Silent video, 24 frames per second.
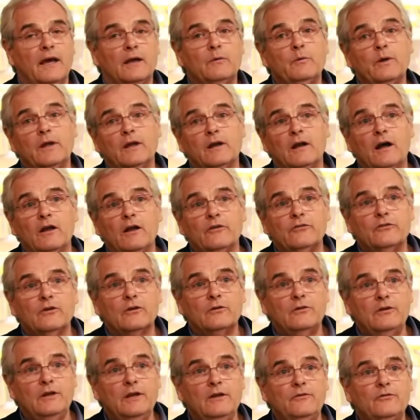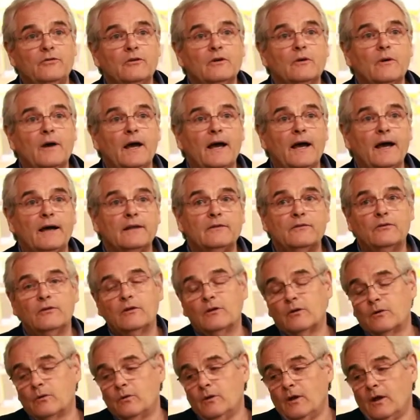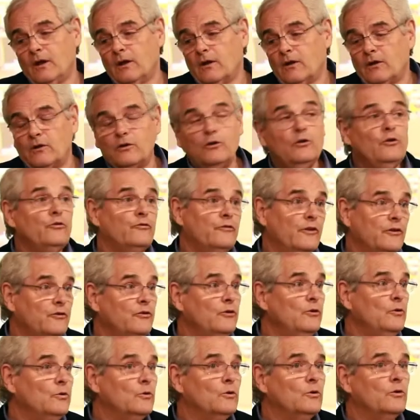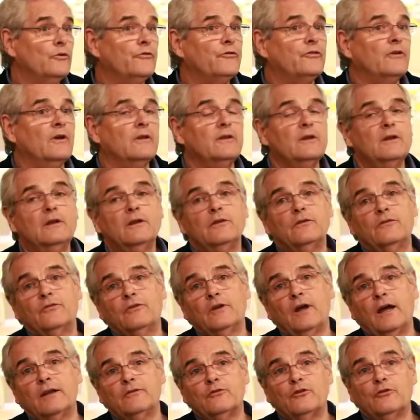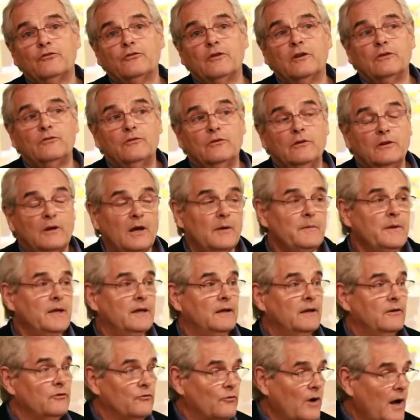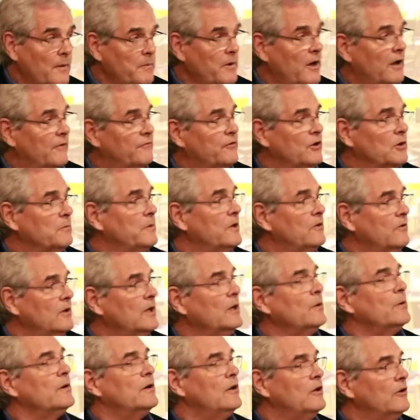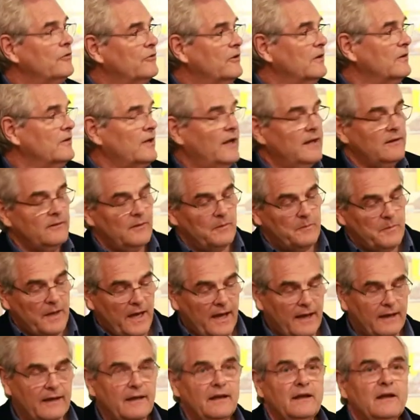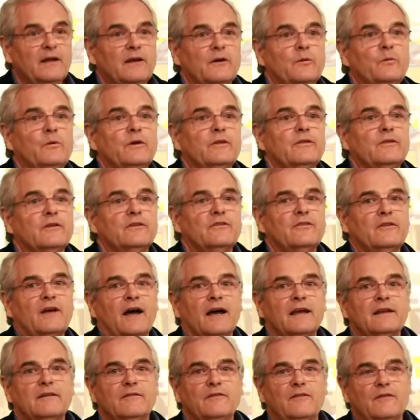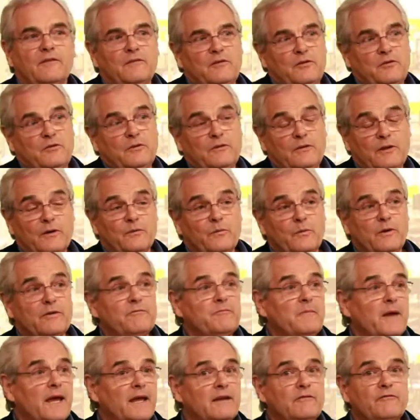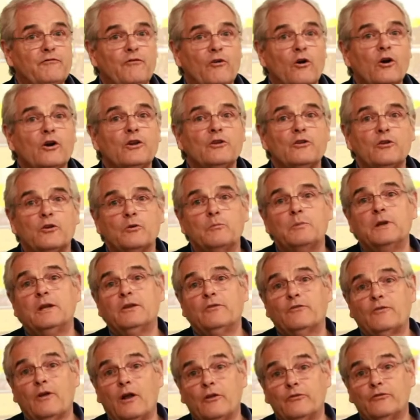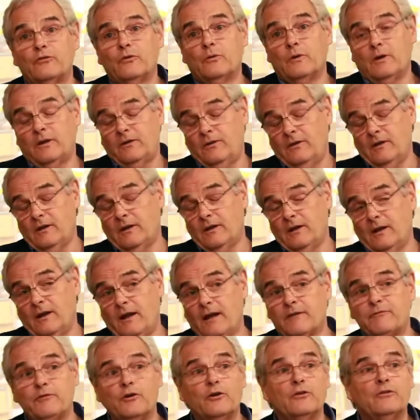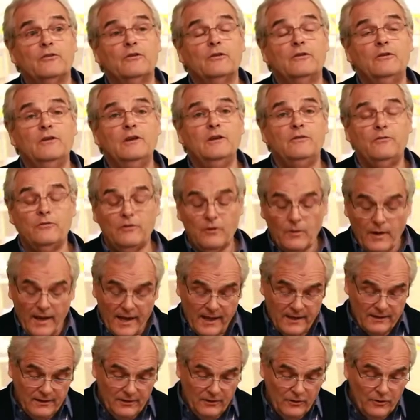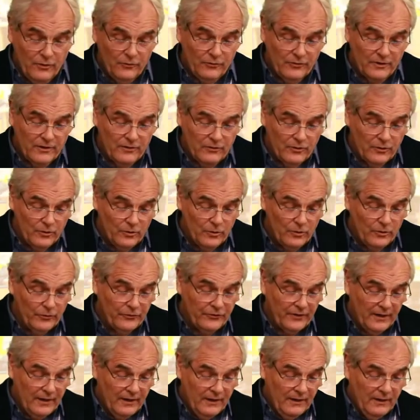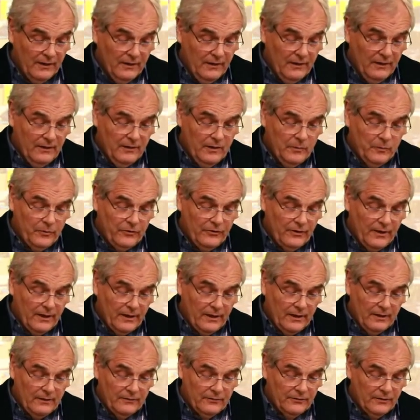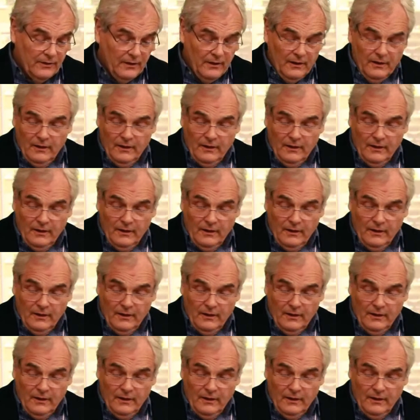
and we can also teach you how to use the tools so that it's not just to come in and drop off your materials and take them back with a site that we made for you, but it's also a, an effort to teach you how to use the tools themselves.